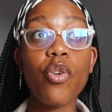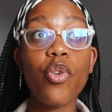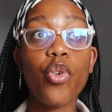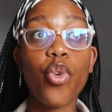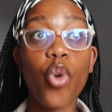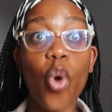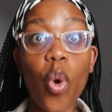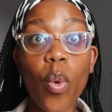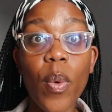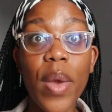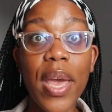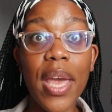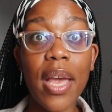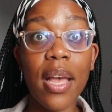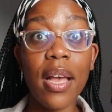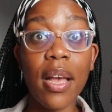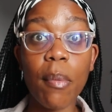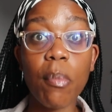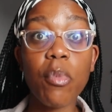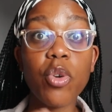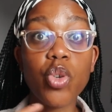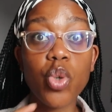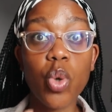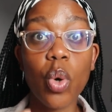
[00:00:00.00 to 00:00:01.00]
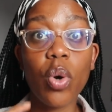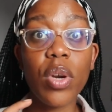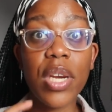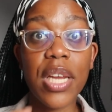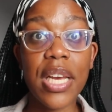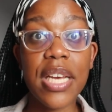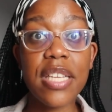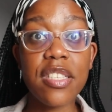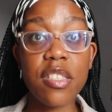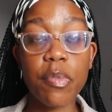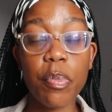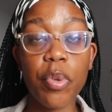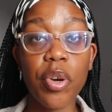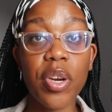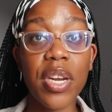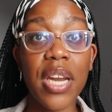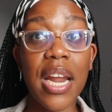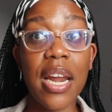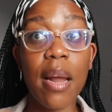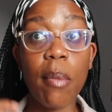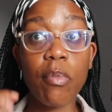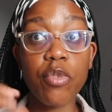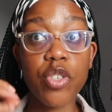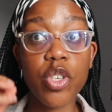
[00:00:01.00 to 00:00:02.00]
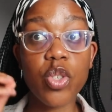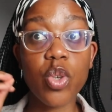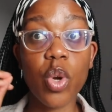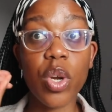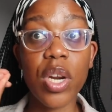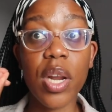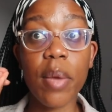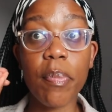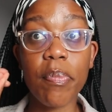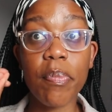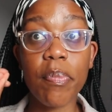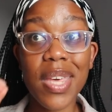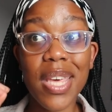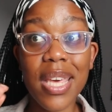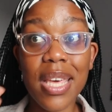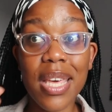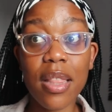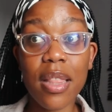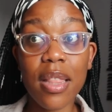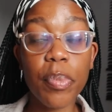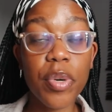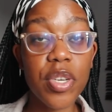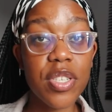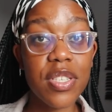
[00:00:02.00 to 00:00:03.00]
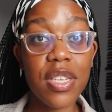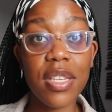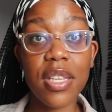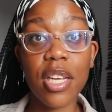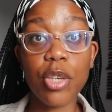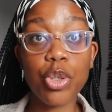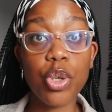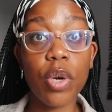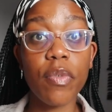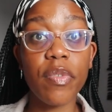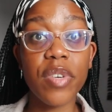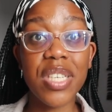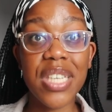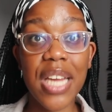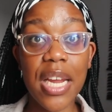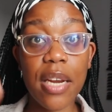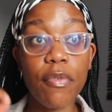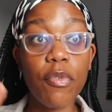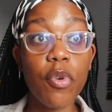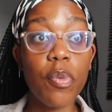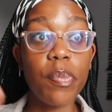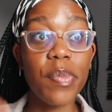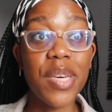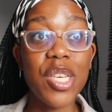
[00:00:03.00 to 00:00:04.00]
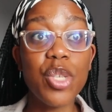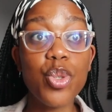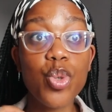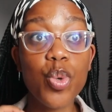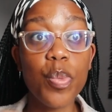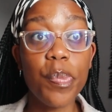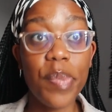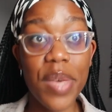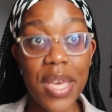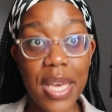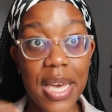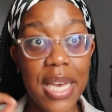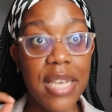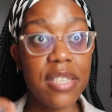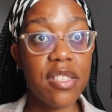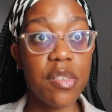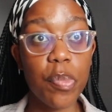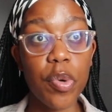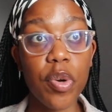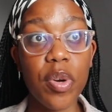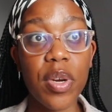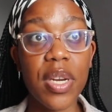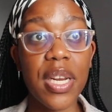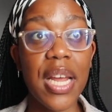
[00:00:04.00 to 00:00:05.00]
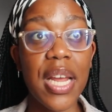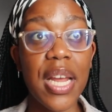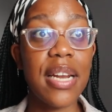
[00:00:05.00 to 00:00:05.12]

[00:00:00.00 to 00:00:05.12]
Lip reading: growing maturely in spirit, and I'm just gonna be the person that you've ordained for me to be in spirit.